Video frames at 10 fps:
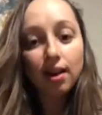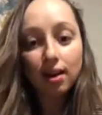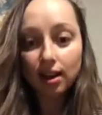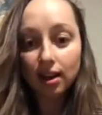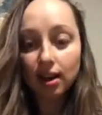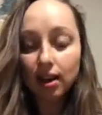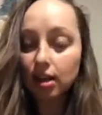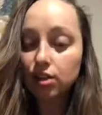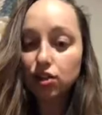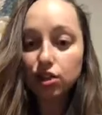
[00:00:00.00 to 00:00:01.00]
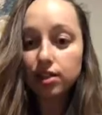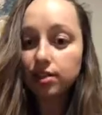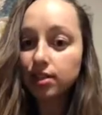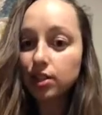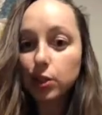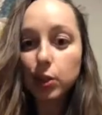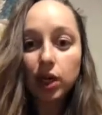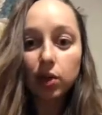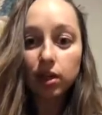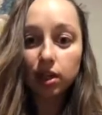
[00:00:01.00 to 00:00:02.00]
and just do a
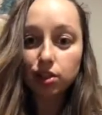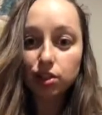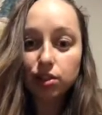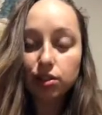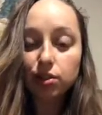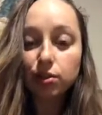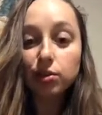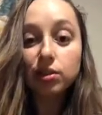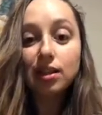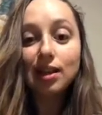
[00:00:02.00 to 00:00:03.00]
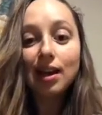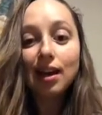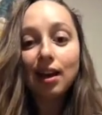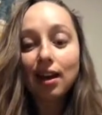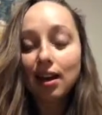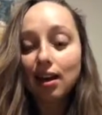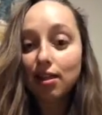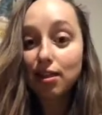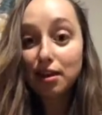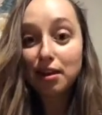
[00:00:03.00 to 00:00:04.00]
quick shoot
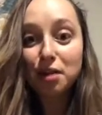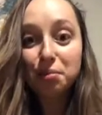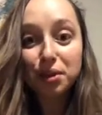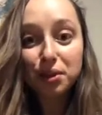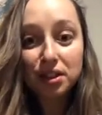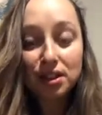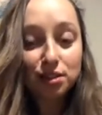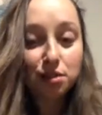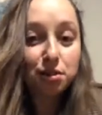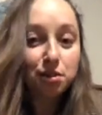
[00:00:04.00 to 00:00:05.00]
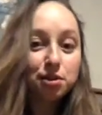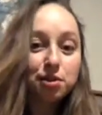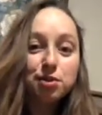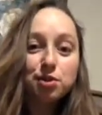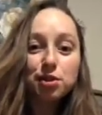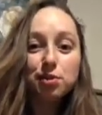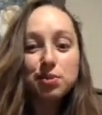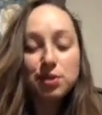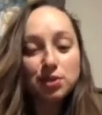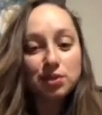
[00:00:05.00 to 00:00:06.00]
and then upload it to YouTube.
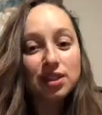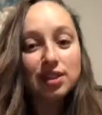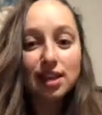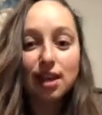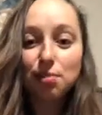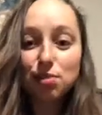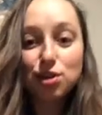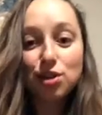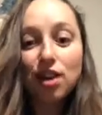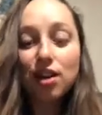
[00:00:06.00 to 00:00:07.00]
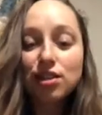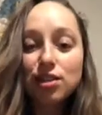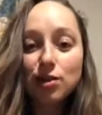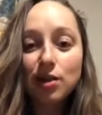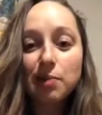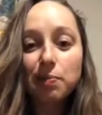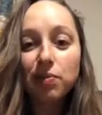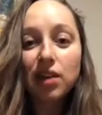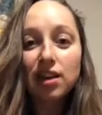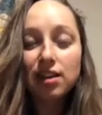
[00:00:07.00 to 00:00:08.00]
So it's really exciting. I'm going to show you how to do it.
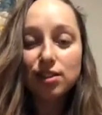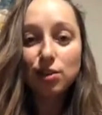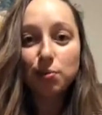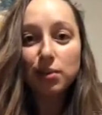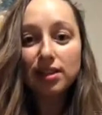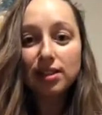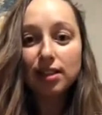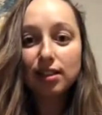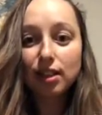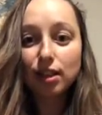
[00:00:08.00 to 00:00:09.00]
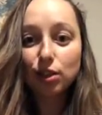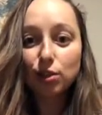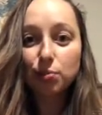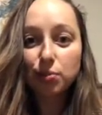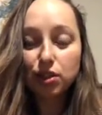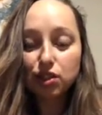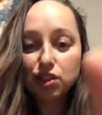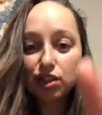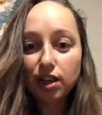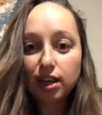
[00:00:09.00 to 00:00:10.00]
So basically you put
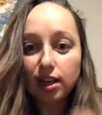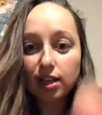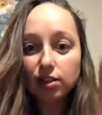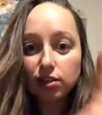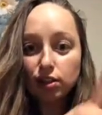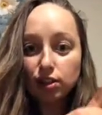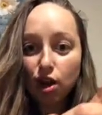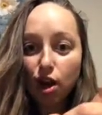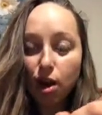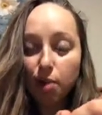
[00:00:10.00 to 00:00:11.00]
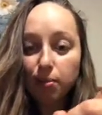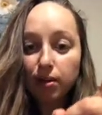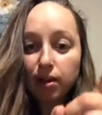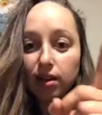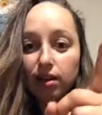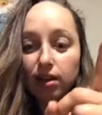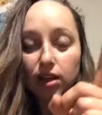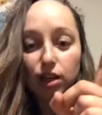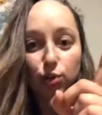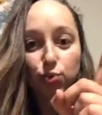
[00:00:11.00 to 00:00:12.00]
your hand on the top
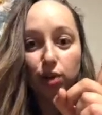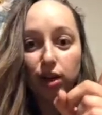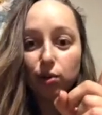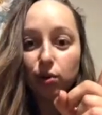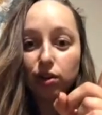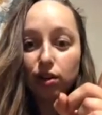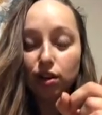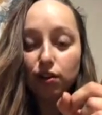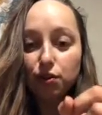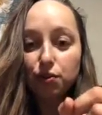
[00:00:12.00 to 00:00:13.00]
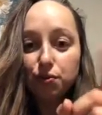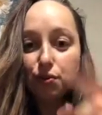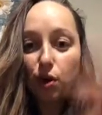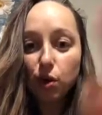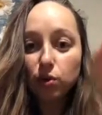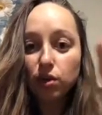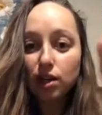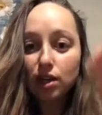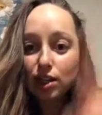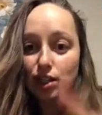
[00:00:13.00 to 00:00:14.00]
right corner of your phone,
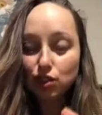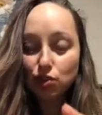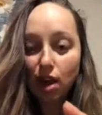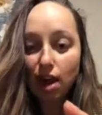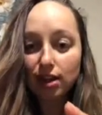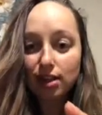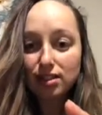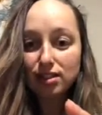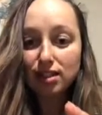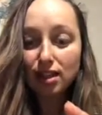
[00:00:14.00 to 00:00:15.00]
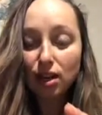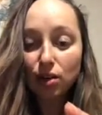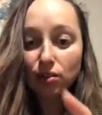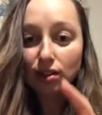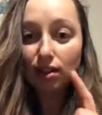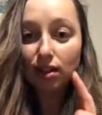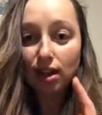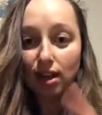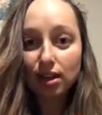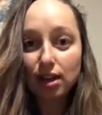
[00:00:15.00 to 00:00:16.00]
drag it down,
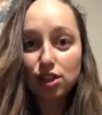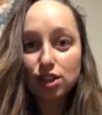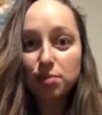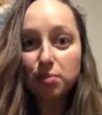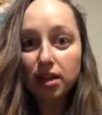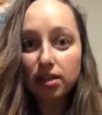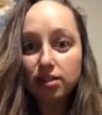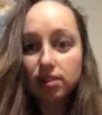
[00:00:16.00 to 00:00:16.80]
and here's the button.